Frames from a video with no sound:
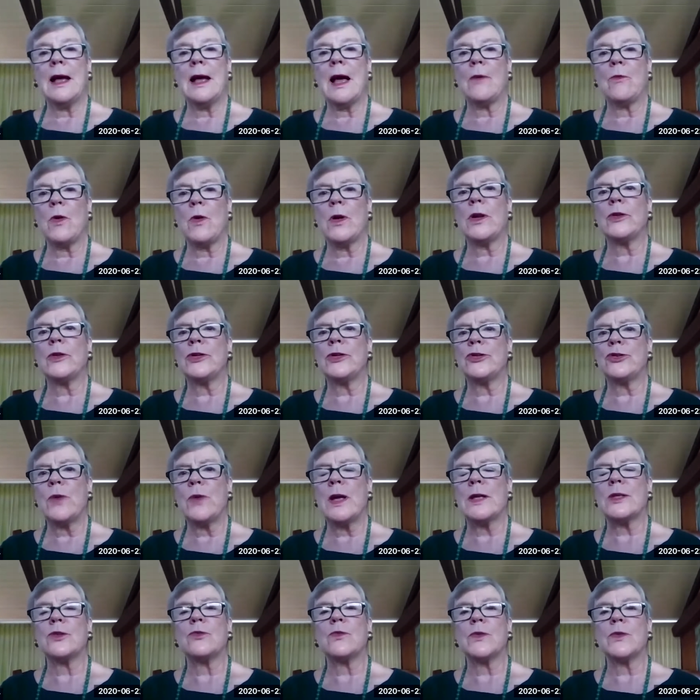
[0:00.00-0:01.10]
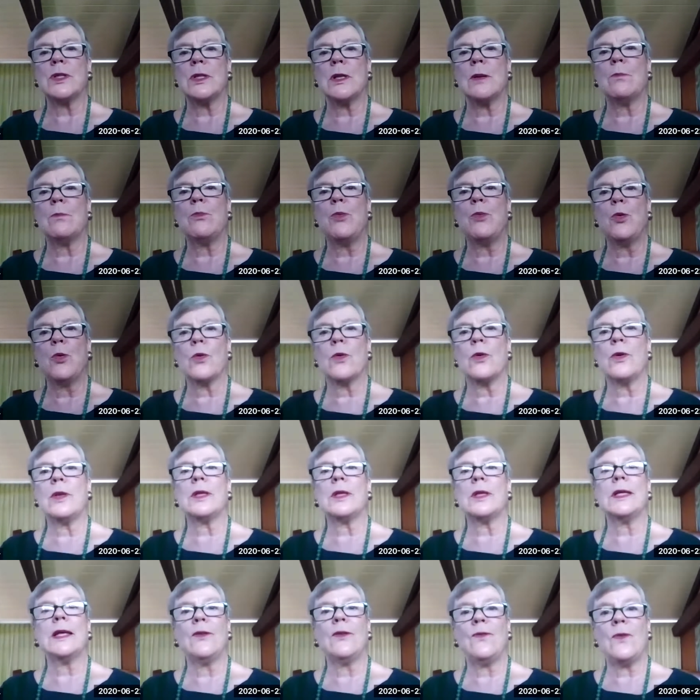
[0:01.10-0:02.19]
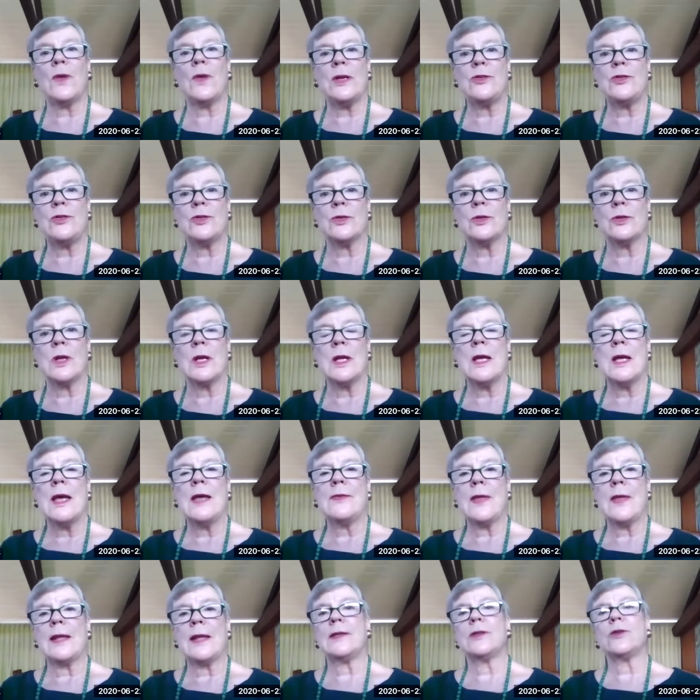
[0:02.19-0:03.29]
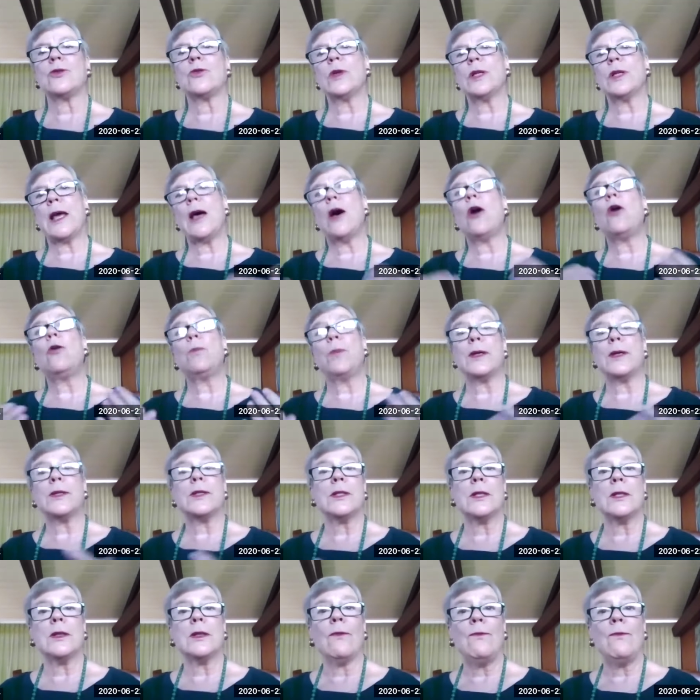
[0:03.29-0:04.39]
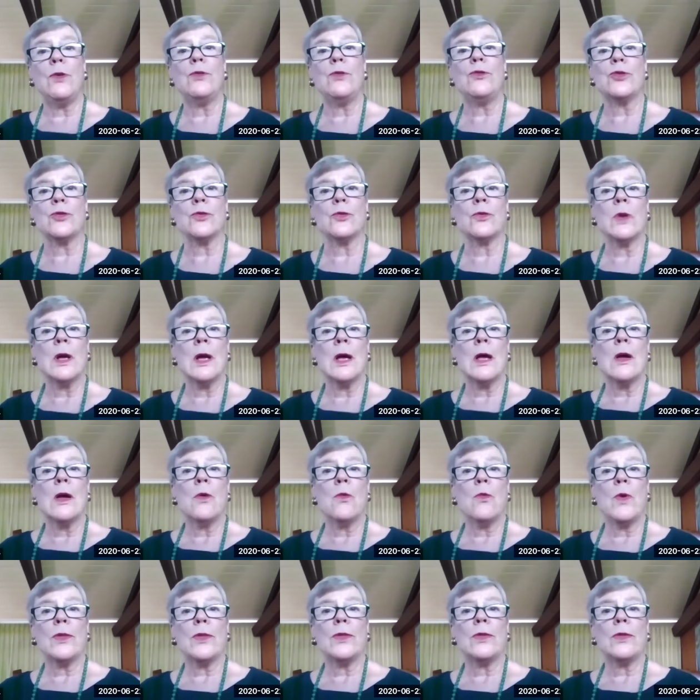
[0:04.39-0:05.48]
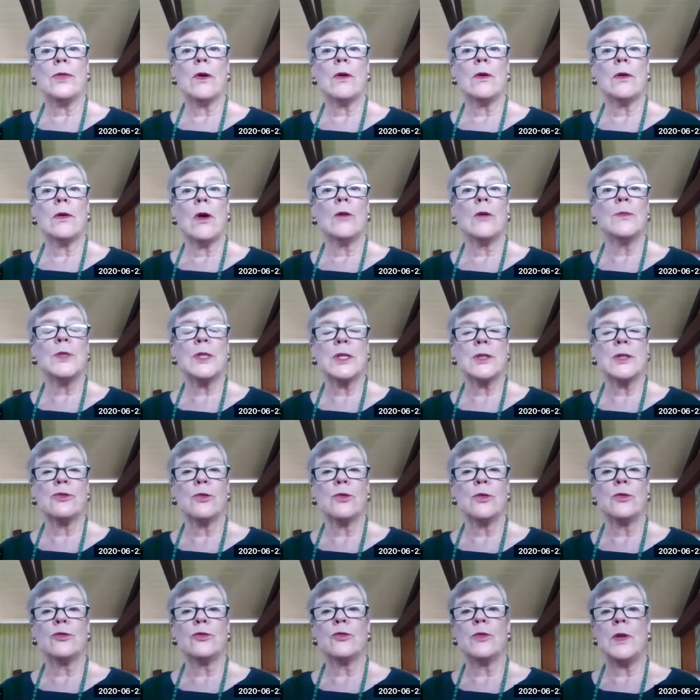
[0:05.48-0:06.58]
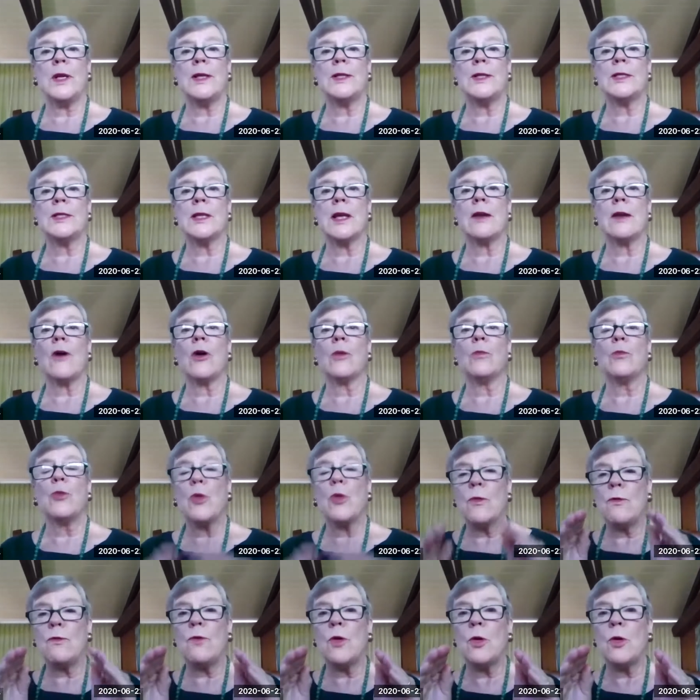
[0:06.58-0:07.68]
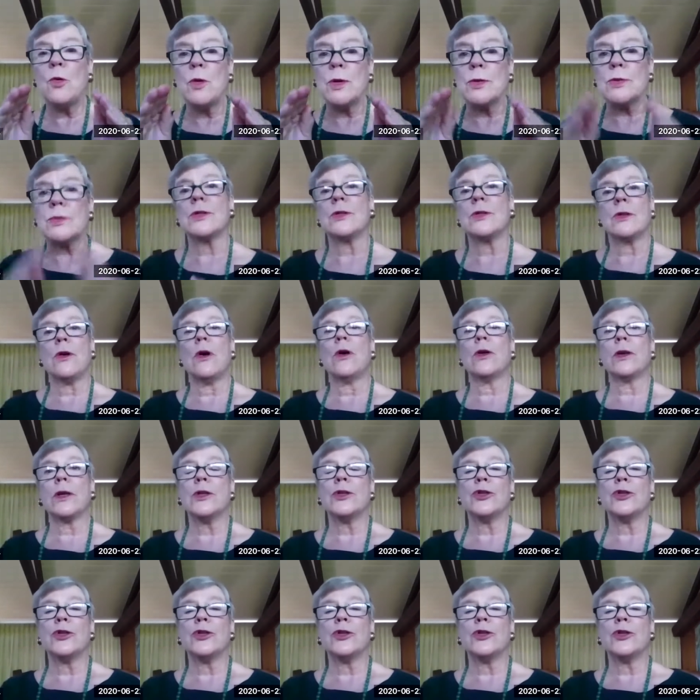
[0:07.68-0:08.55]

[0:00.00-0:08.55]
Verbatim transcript: I want to stress was an important innovation that is going to help us in the future with arms control treaties that are more focused on